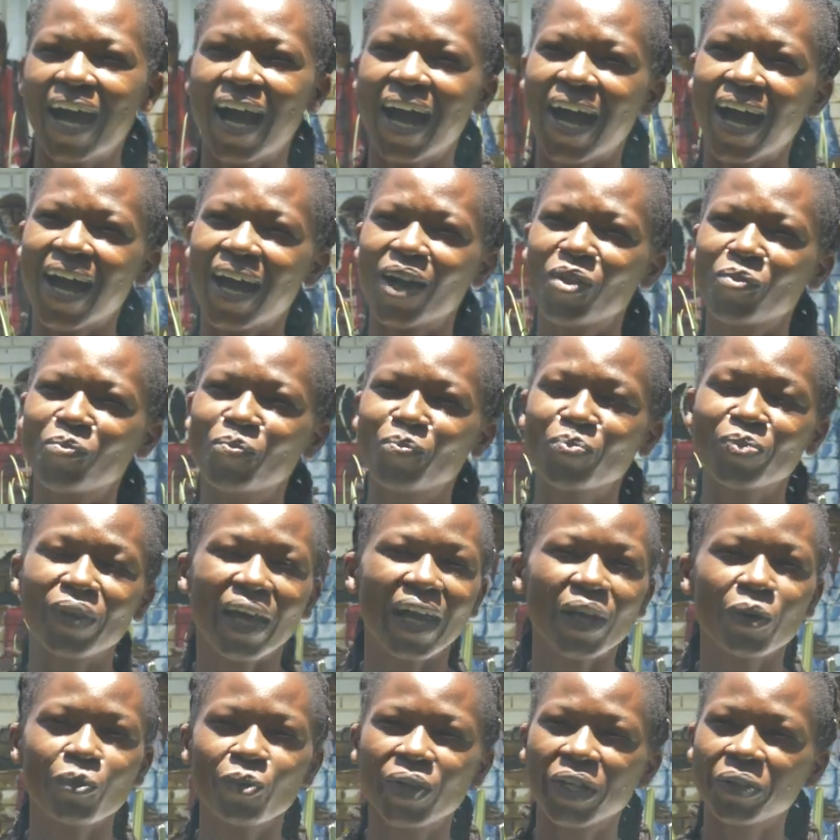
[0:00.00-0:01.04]

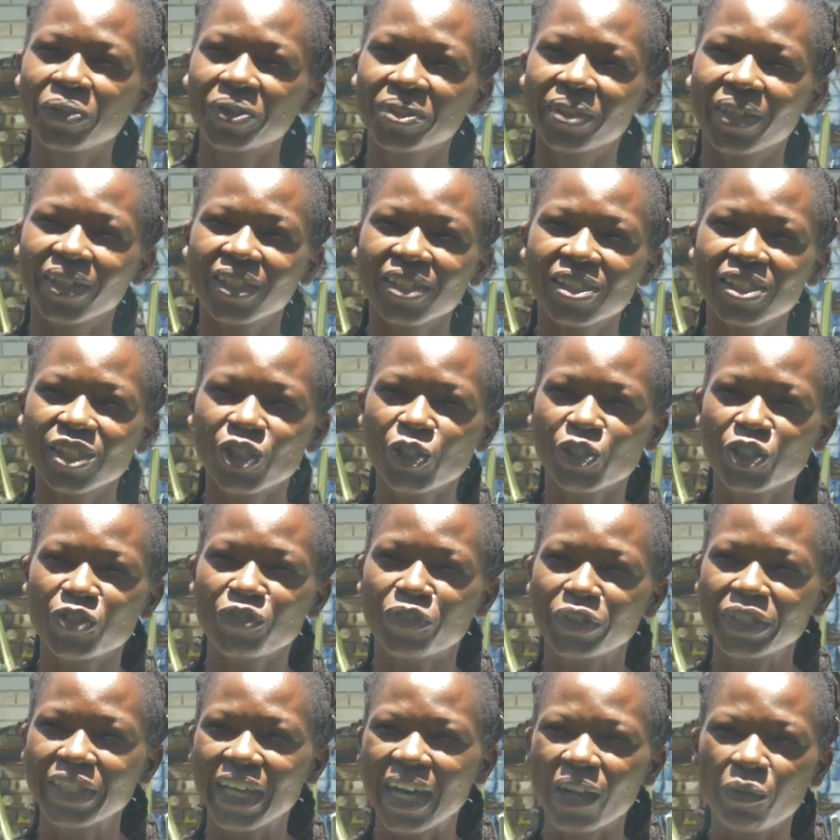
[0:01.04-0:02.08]
I work with the Institute
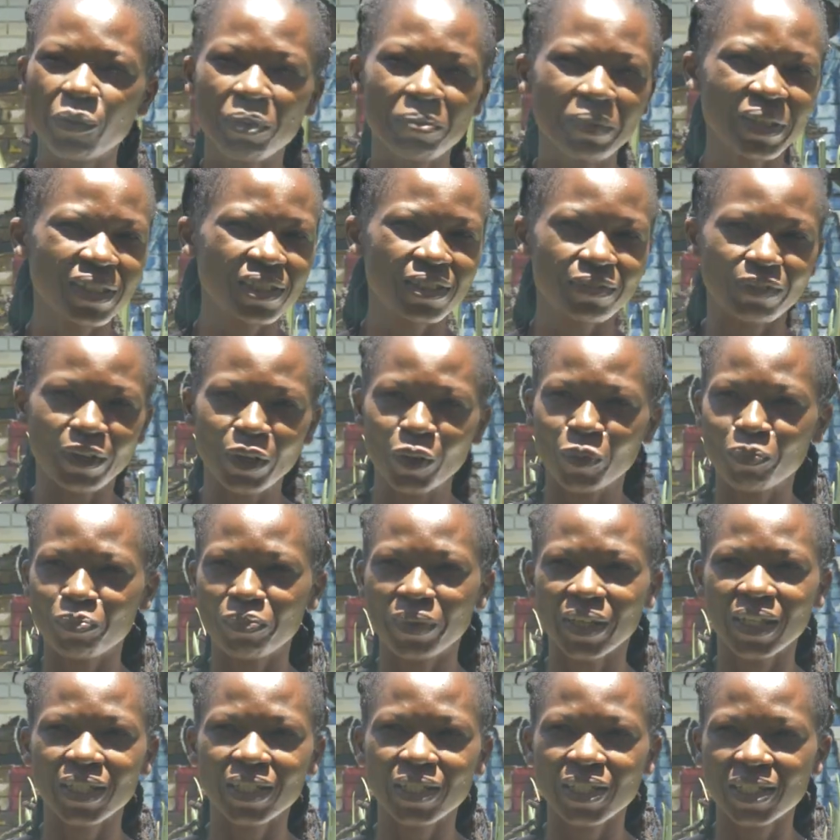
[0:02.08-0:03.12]
for Young Women
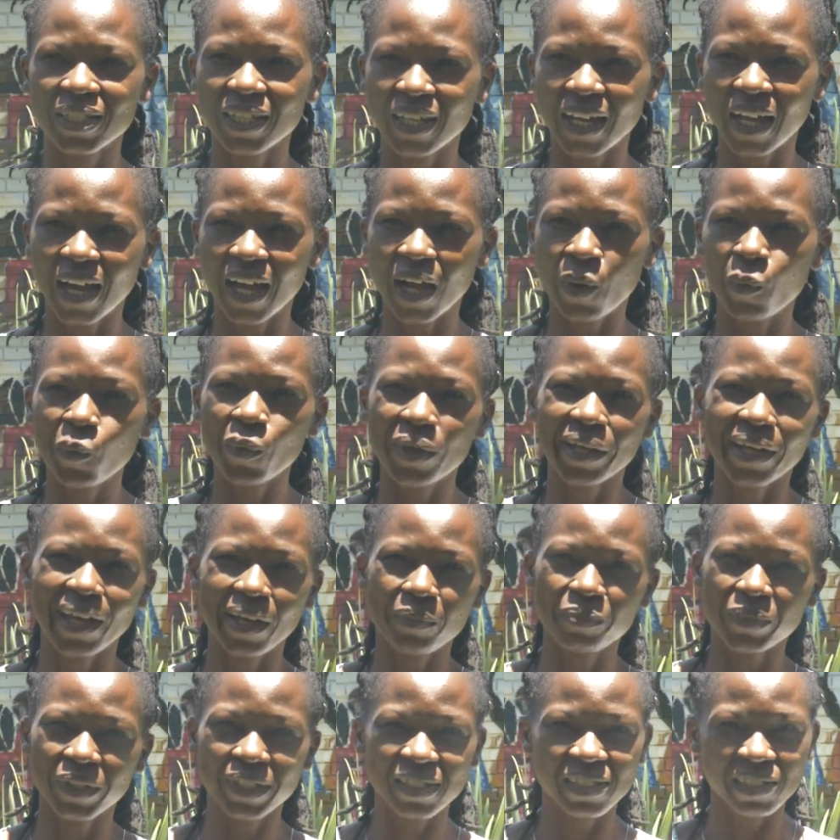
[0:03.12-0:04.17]
Development, where
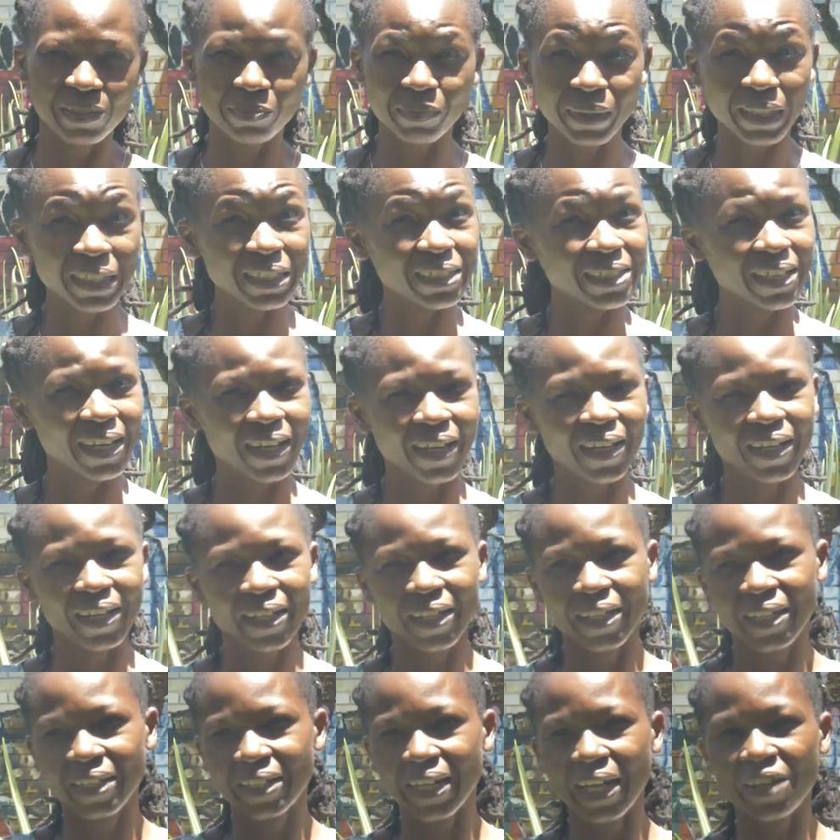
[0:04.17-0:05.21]
I'm the team leader,
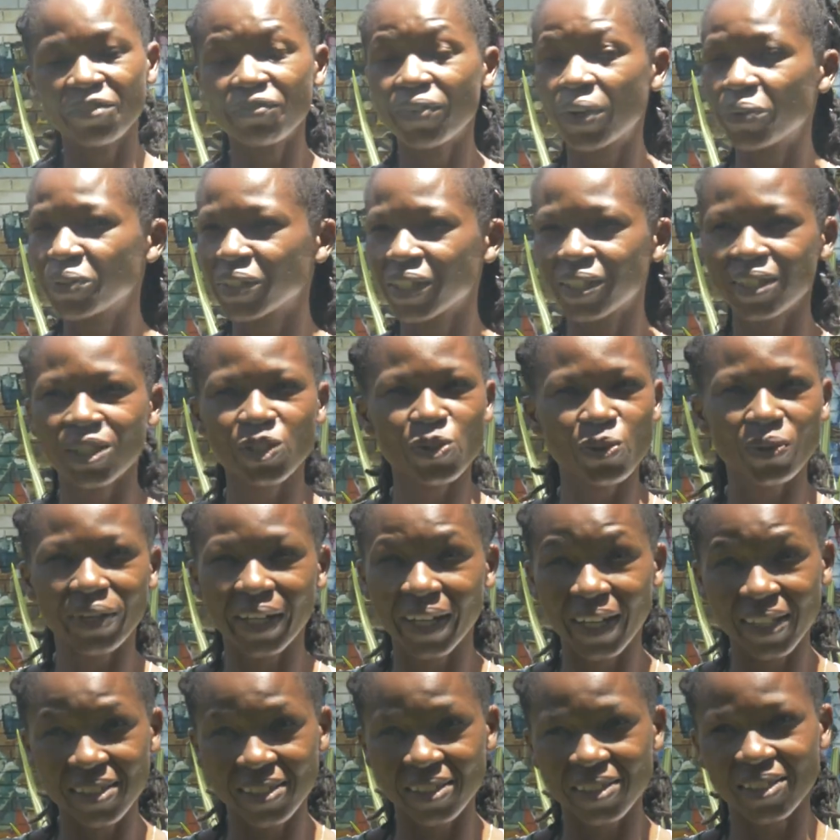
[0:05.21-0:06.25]
and I founded this
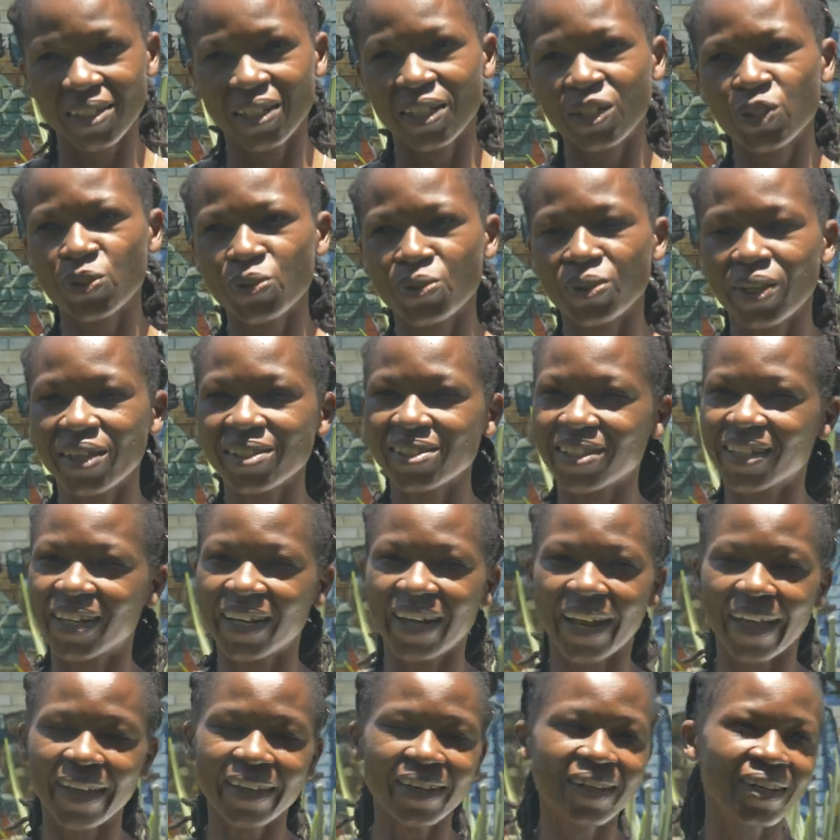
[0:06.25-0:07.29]
organization in
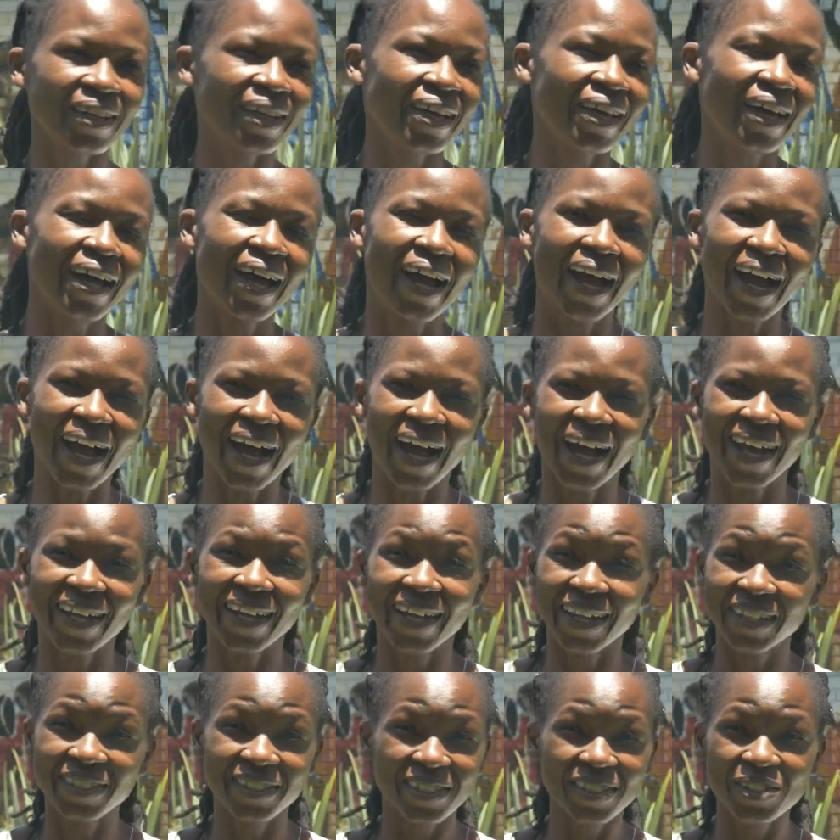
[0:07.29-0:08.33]
2009. I
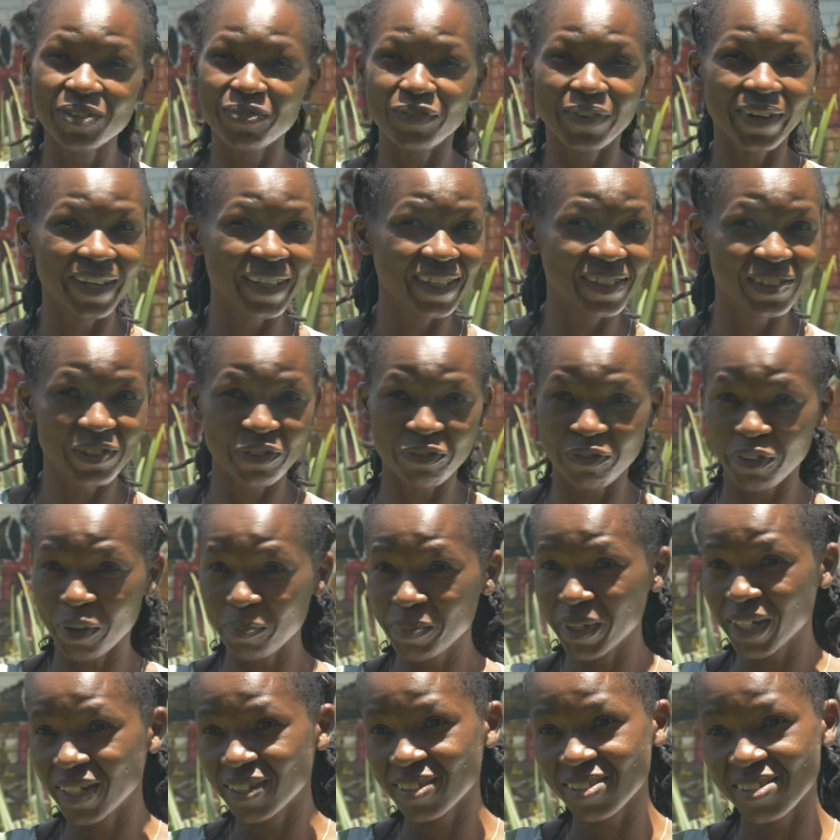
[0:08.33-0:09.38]
identify as a
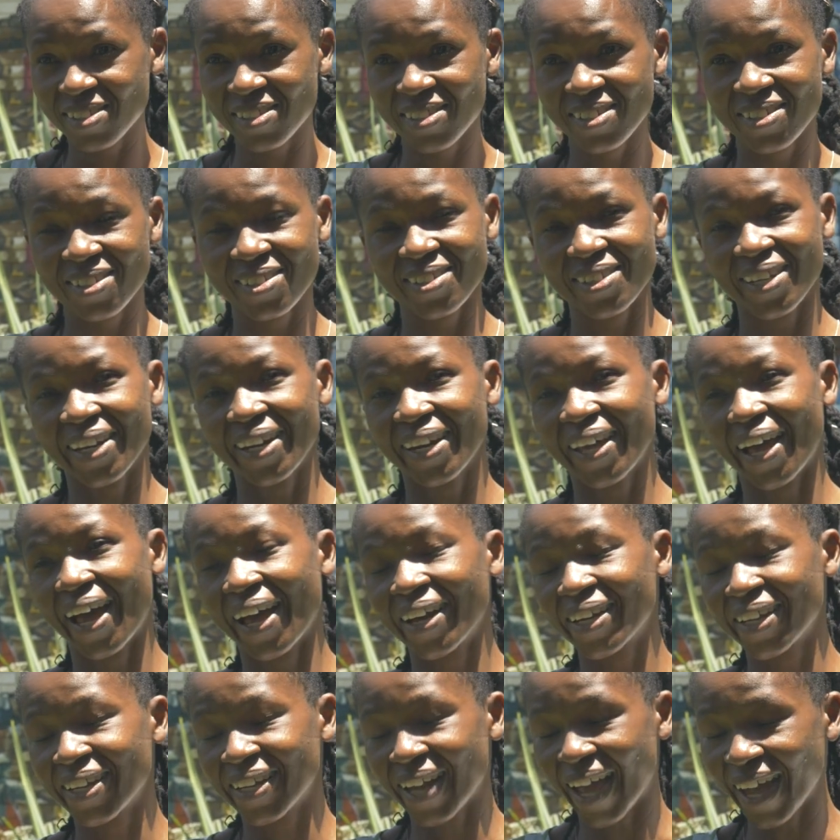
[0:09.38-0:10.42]
feminist and
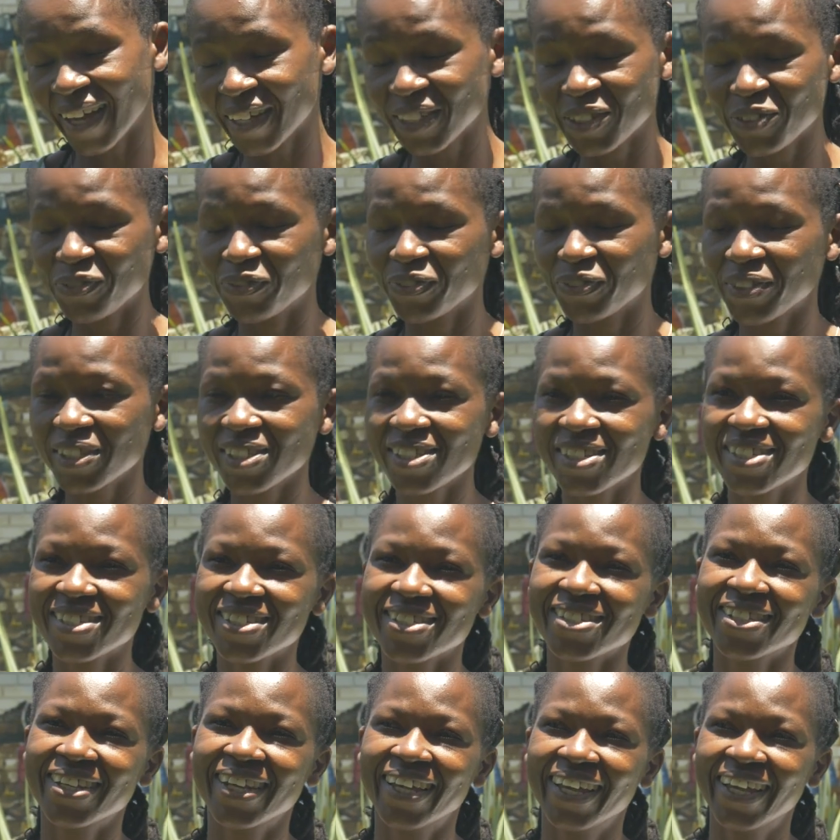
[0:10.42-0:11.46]
an activist,